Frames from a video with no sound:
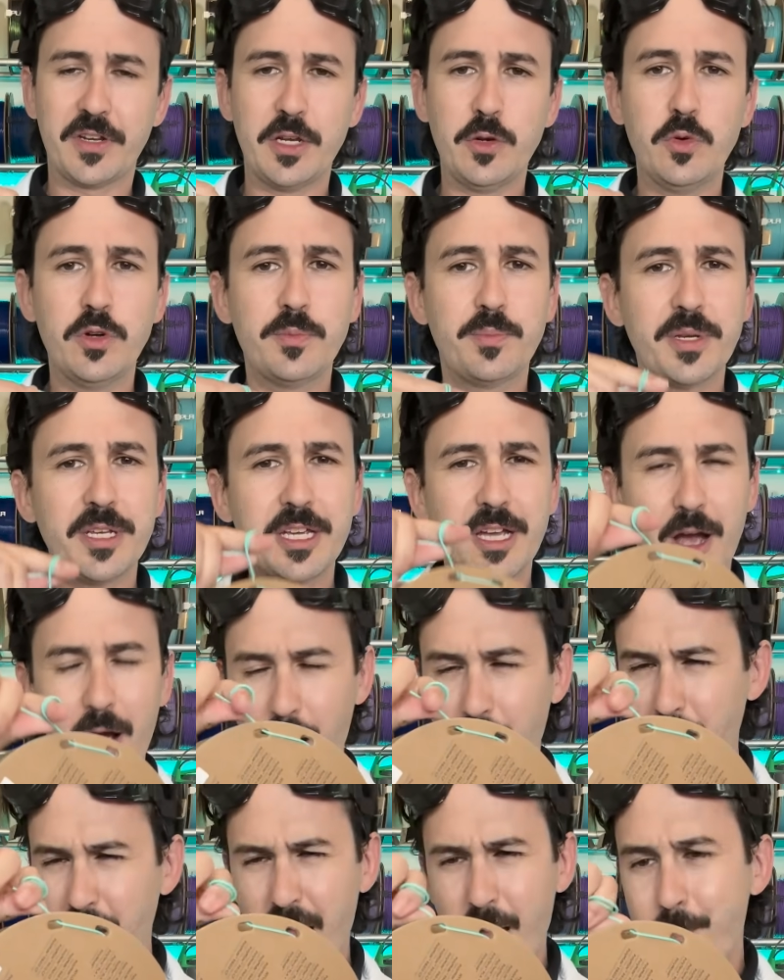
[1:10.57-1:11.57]
It would be
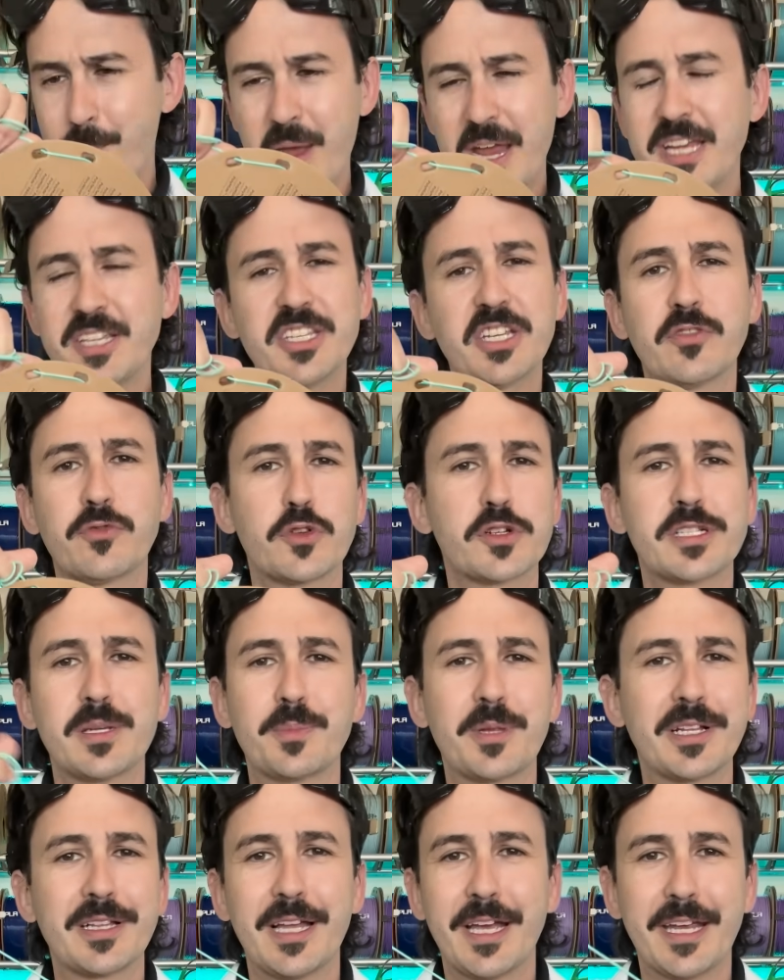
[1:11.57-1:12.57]
amazing for
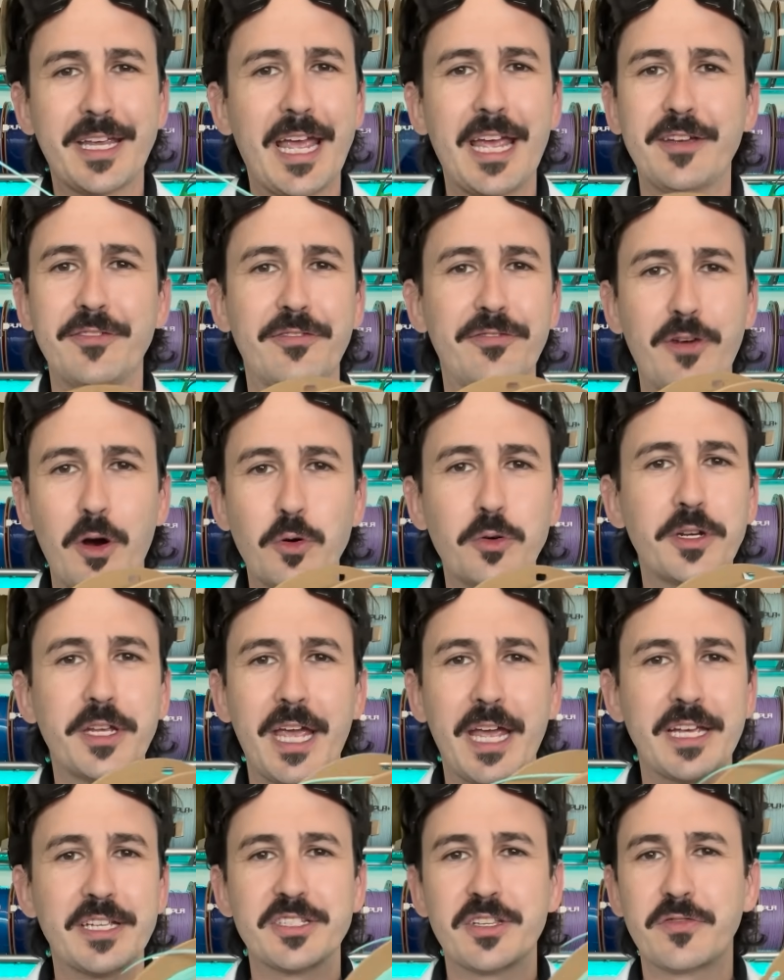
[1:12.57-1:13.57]
something like a phone
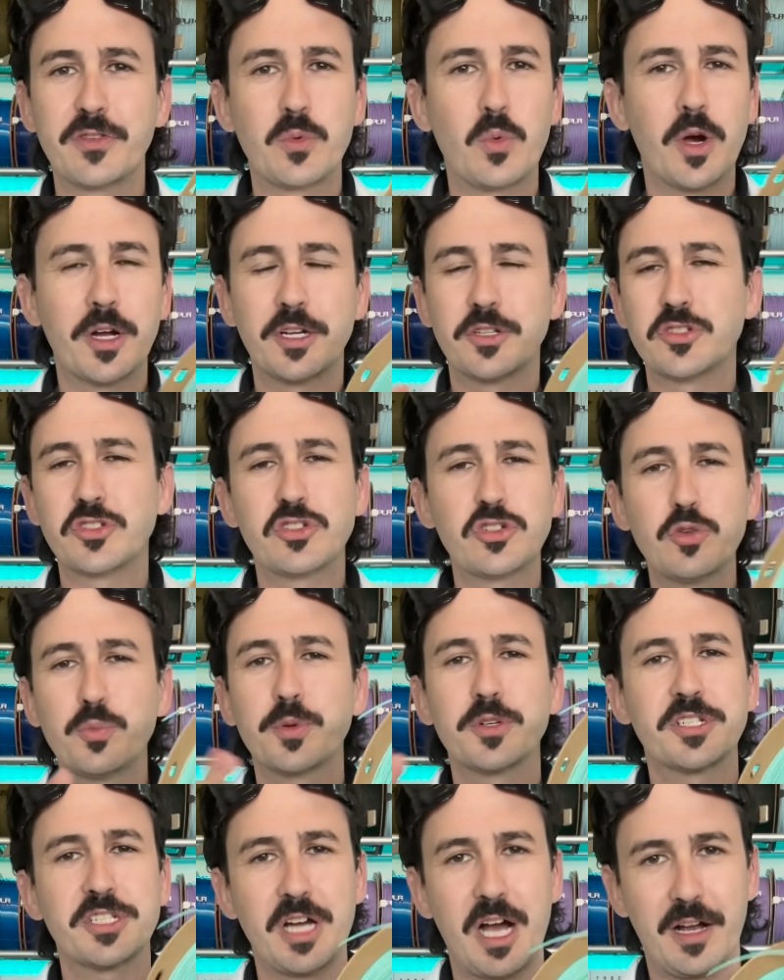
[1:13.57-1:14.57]
case if you want it
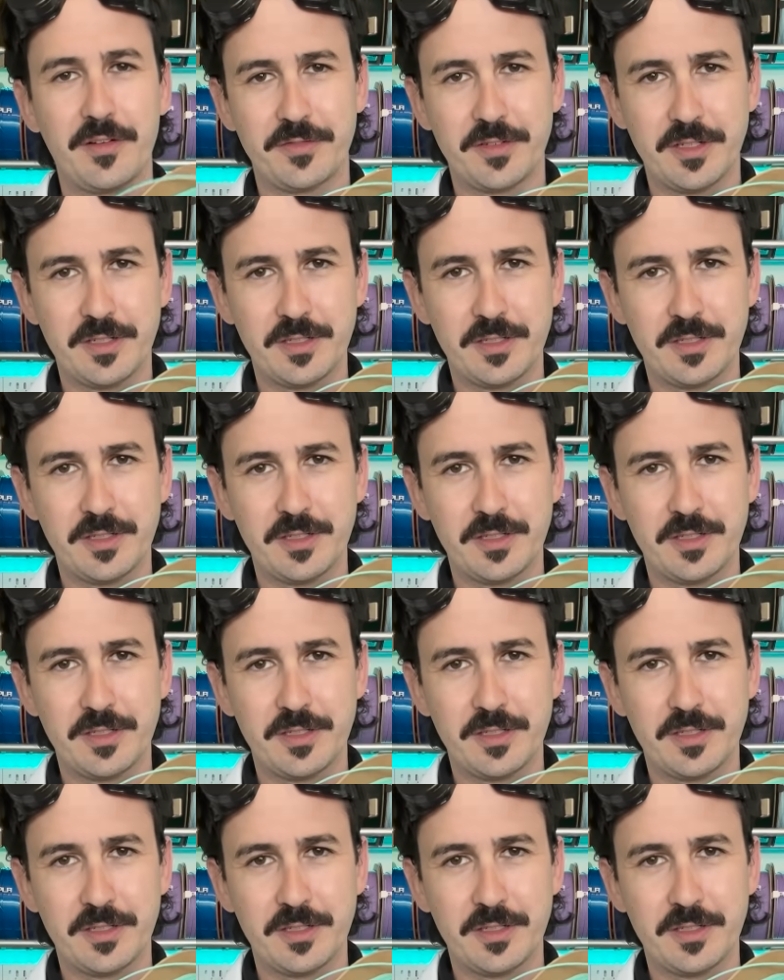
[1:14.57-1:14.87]
super soft.